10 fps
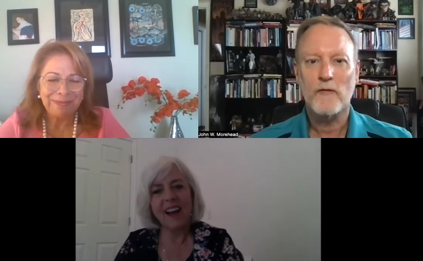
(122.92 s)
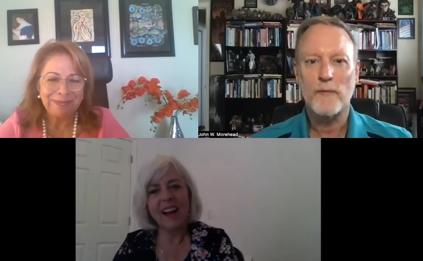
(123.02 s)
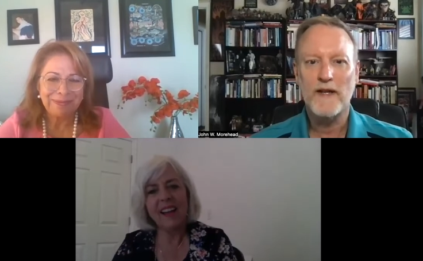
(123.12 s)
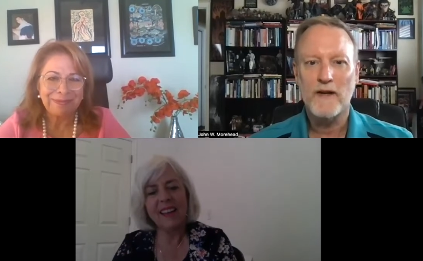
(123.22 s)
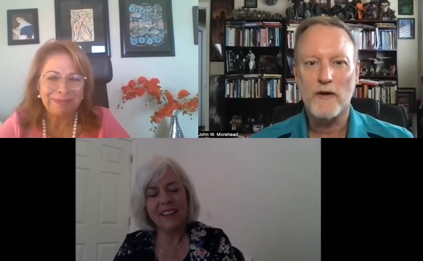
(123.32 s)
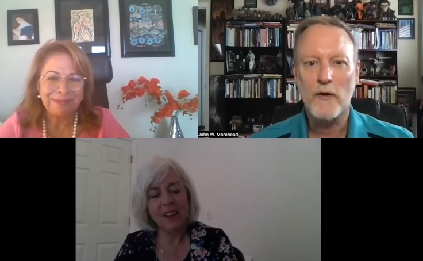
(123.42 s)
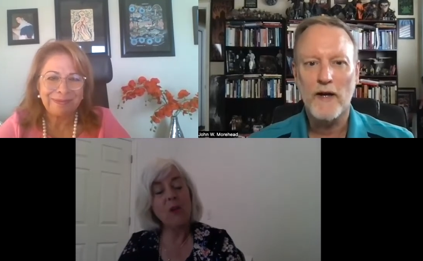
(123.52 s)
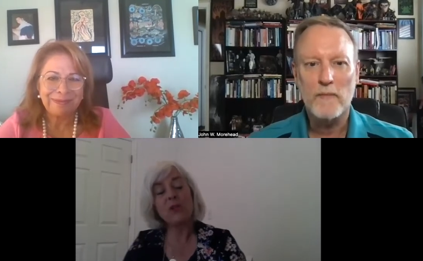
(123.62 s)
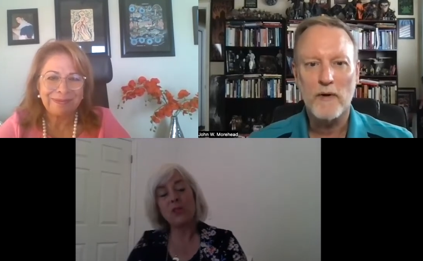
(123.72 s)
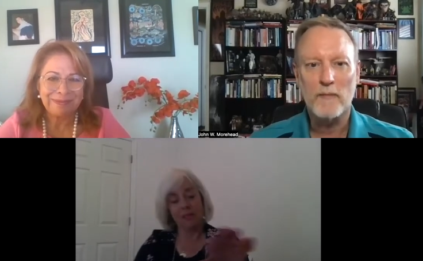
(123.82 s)
Speaker 1: being here. Go
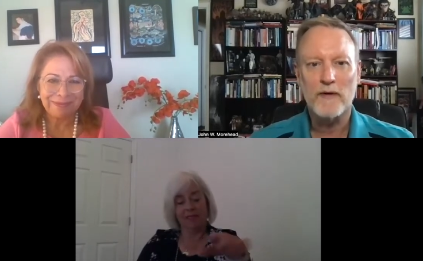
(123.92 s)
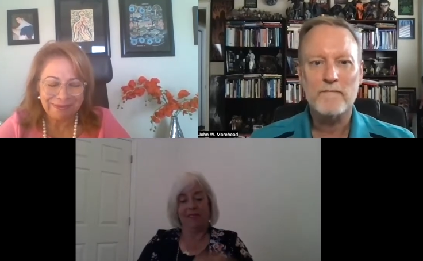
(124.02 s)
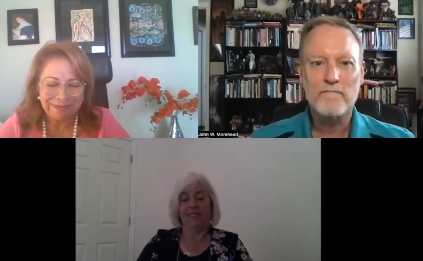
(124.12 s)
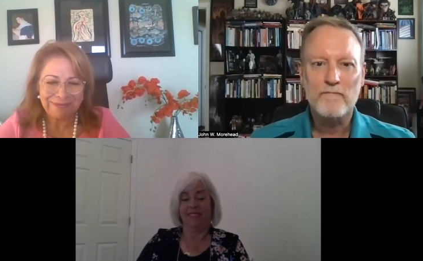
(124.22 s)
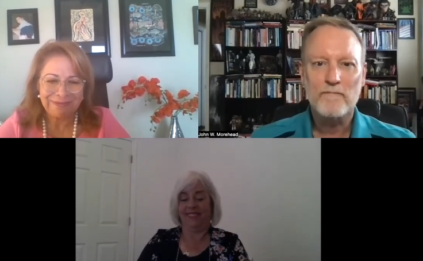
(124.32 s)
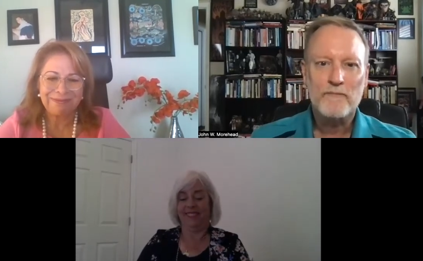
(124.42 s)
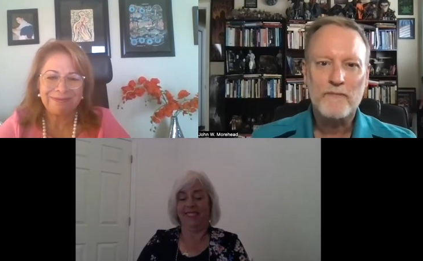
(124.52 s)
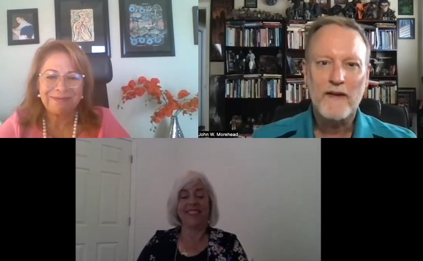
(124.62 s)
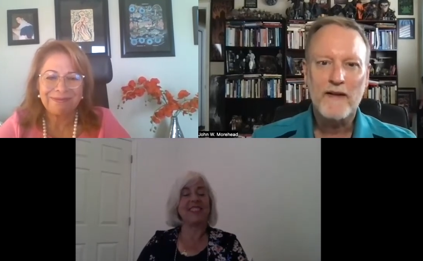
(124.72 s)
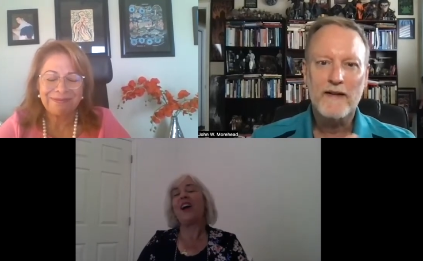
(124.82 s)
ahead, Barbara.
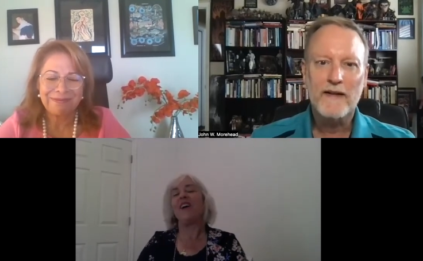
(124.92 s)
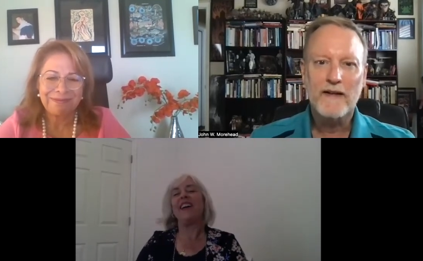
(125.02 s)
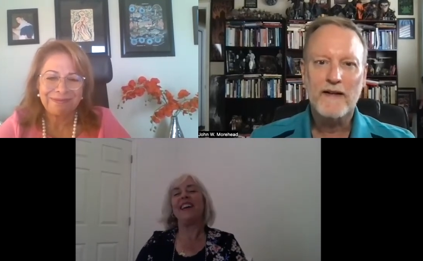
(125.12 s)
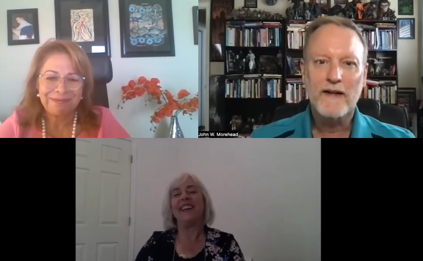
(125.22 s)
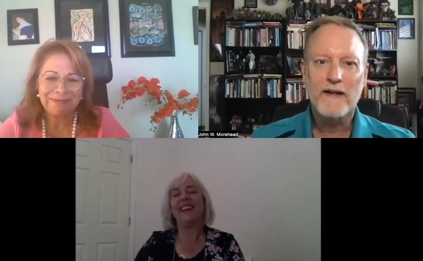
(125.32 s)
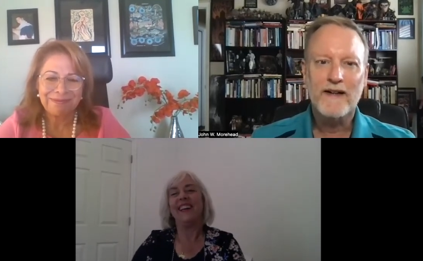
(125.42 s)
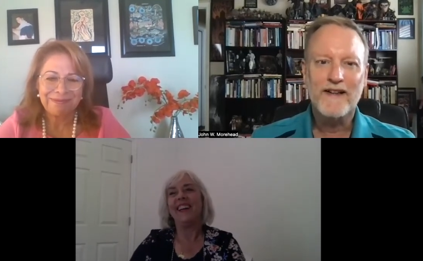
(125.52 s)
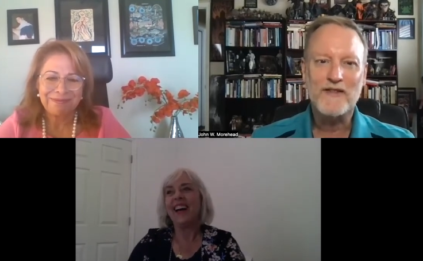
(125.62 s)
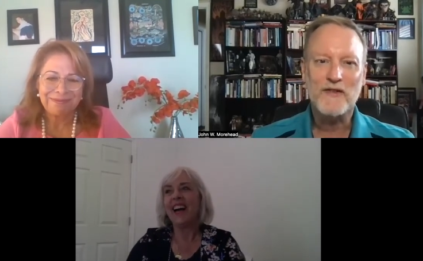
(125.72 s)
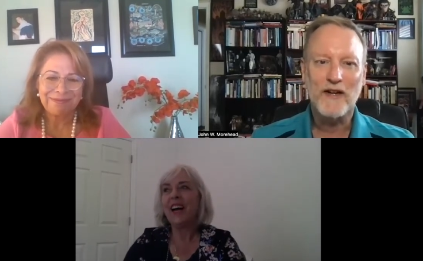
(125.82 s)
Sorry.
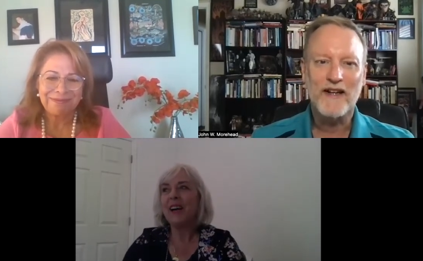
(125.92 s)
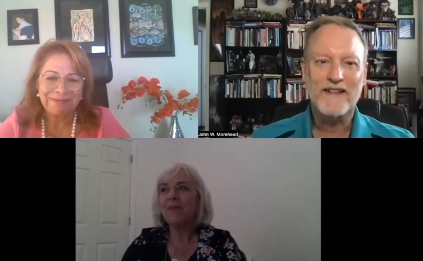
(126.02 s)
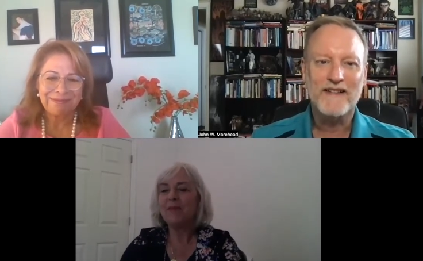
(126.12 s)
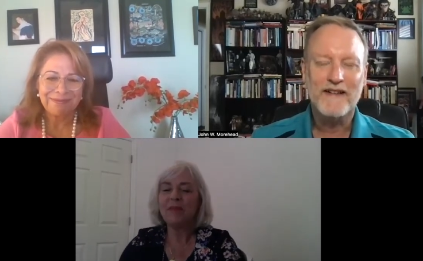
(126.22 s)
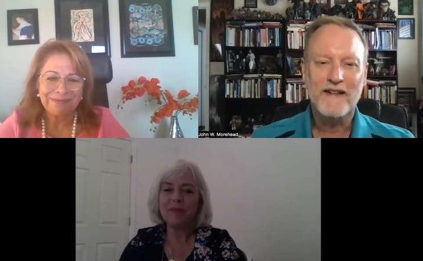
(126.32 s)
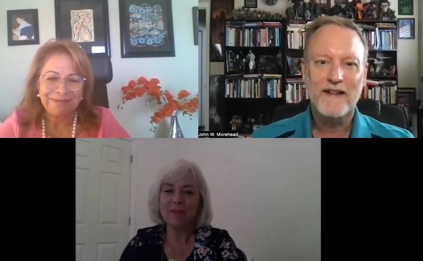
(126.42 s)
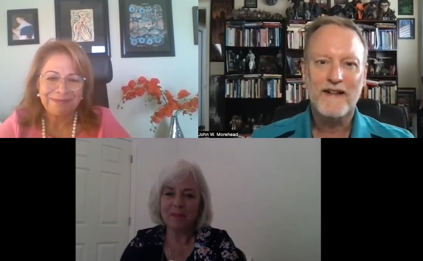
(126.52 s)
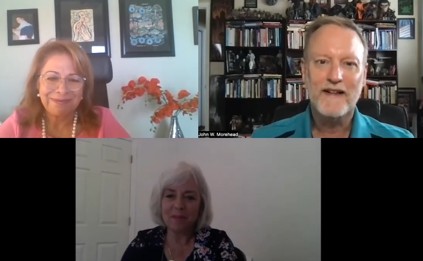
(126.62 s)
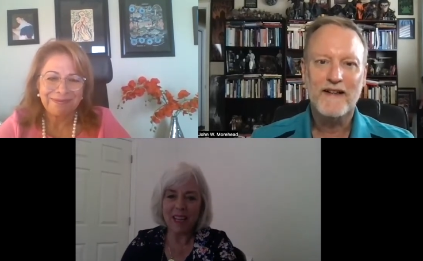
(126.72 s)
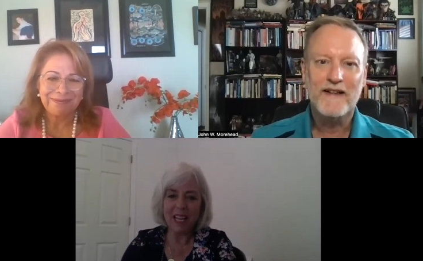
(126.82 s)
That's all um, right.
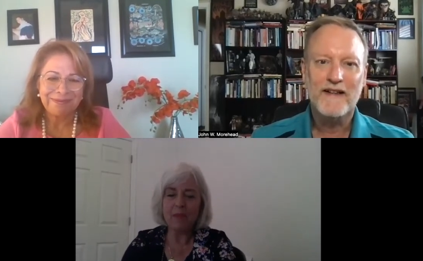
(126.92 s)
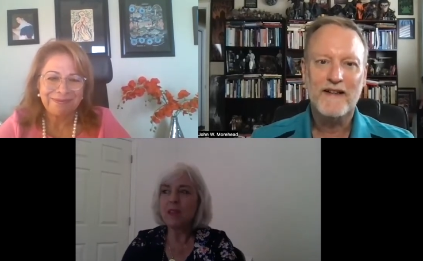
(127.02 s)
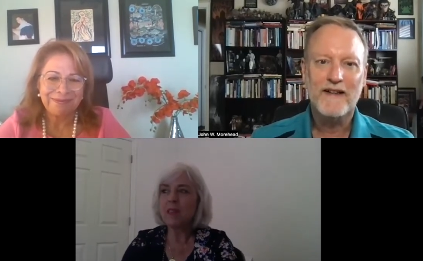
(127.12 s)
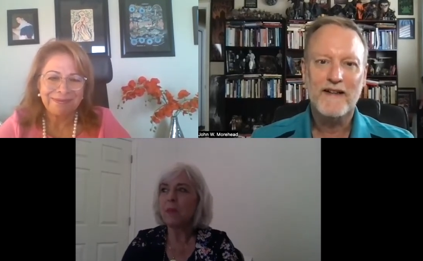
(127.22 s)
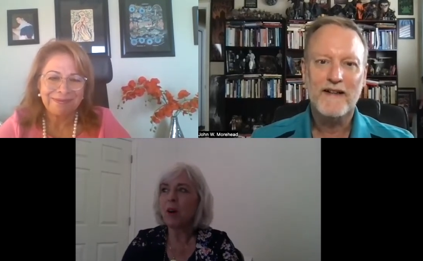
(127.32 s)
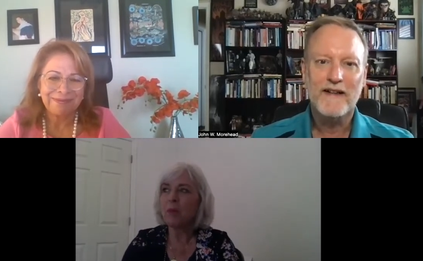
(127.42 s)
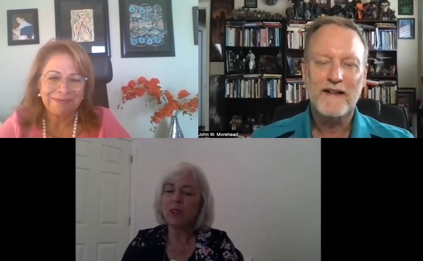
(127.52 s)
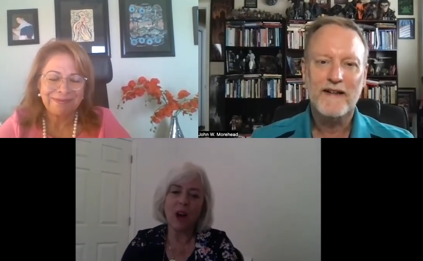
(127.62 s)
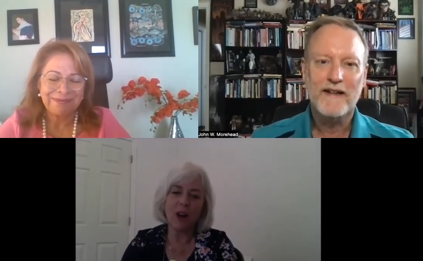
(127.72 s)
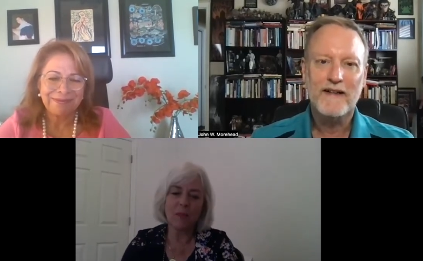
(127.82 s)
Speaker 2: my name is Barbara
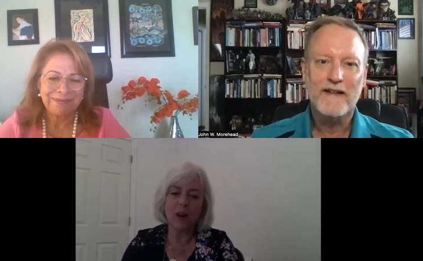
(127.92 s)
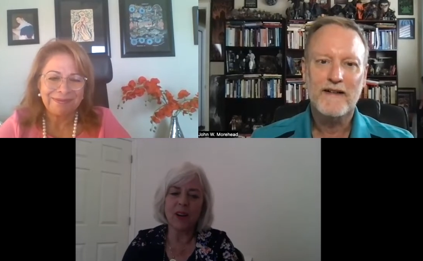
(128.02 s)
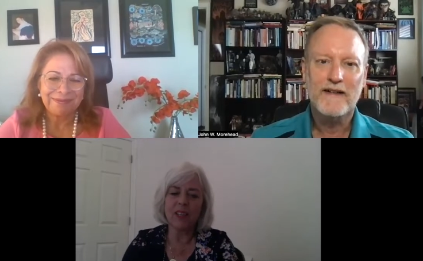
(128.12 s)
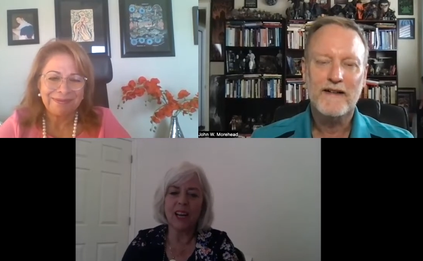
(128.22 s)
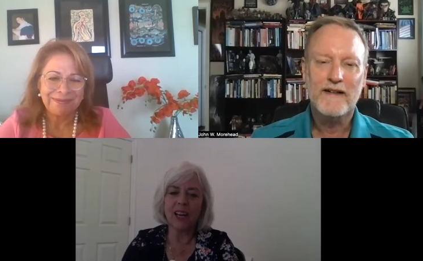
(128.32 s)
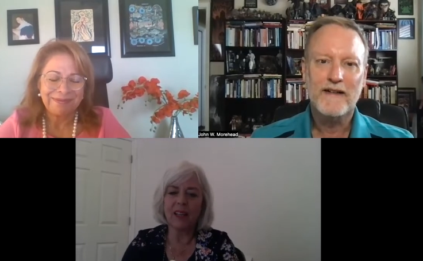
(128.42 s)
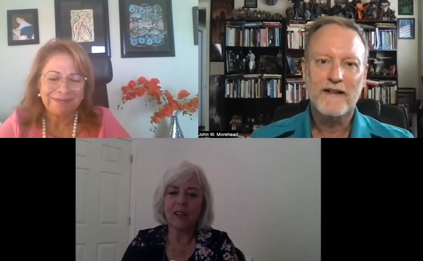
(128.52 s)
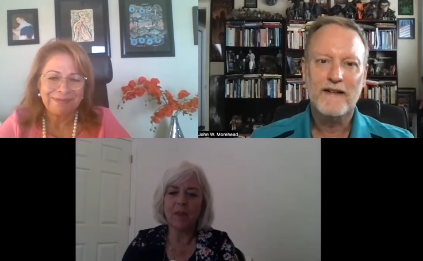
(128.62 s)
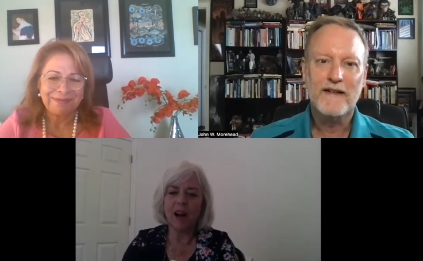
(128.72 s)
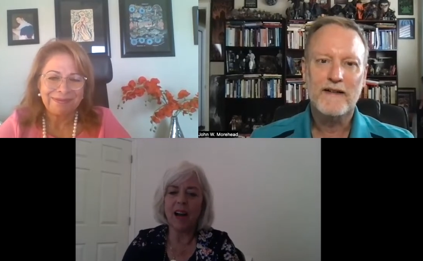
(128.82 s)
Lachmar. Um,
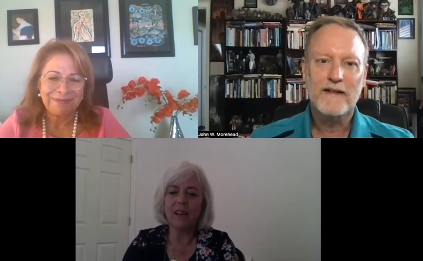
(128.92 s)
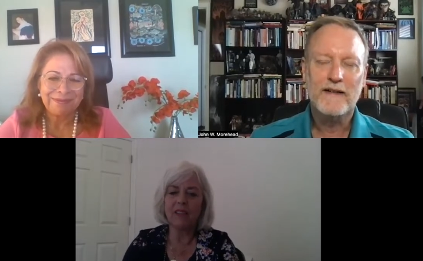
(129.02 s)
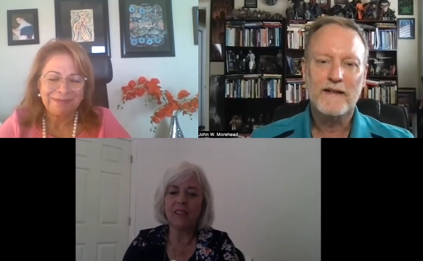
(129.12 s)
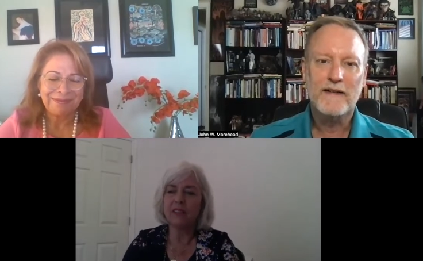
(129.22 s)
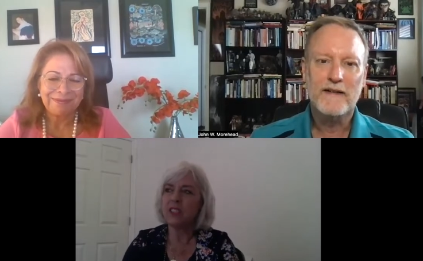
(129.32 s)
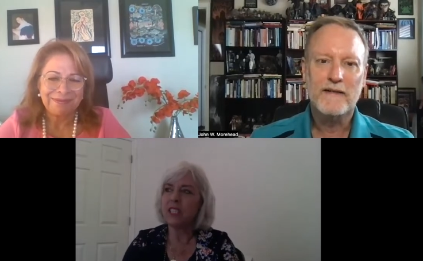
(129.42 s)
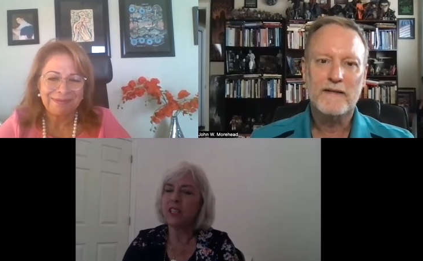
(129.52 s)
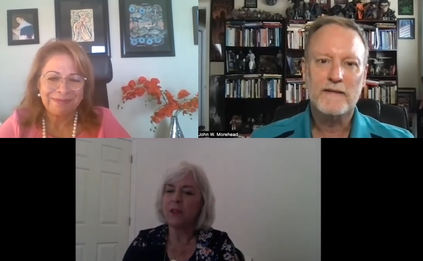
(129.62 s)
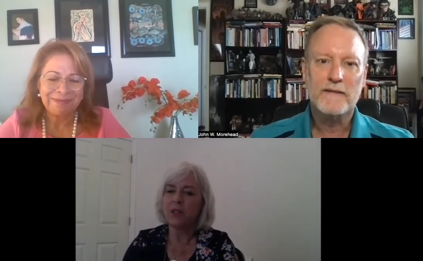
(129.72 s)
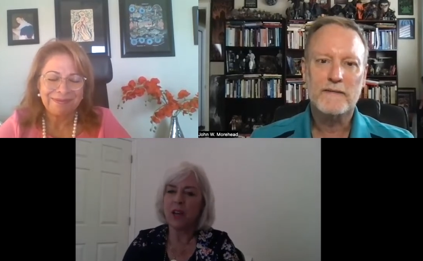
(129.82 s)
I've lived in
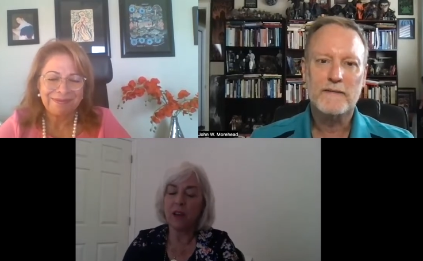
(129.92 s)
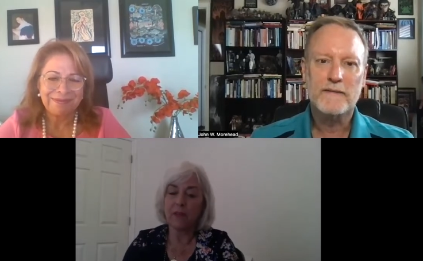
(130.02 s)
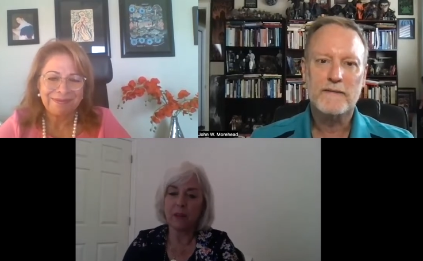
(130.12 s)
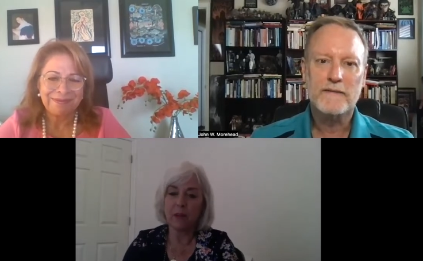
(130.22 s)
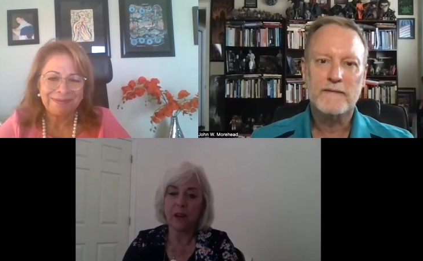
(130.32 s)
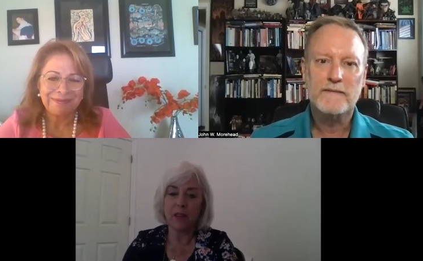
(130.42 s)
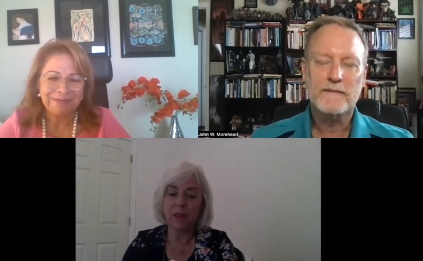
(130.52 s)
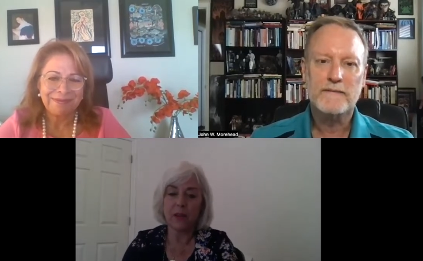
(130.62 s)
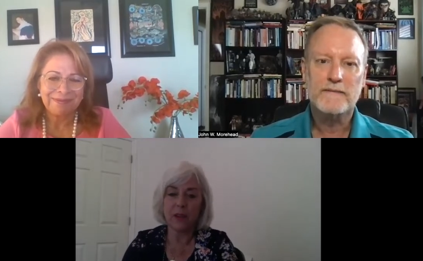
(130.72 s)
Utah for about 30